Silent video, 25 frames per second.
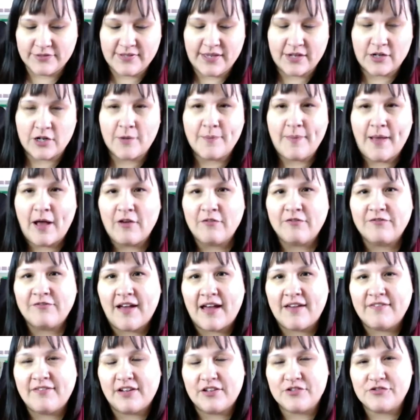that are about
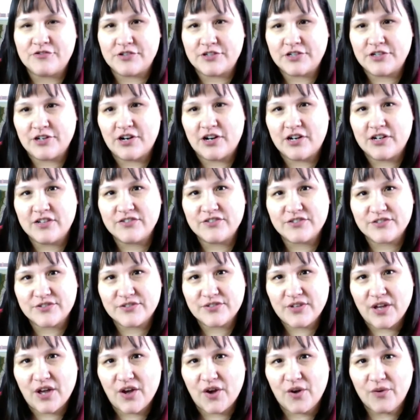500 yards or
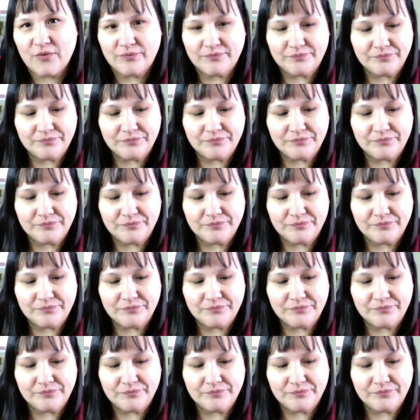so.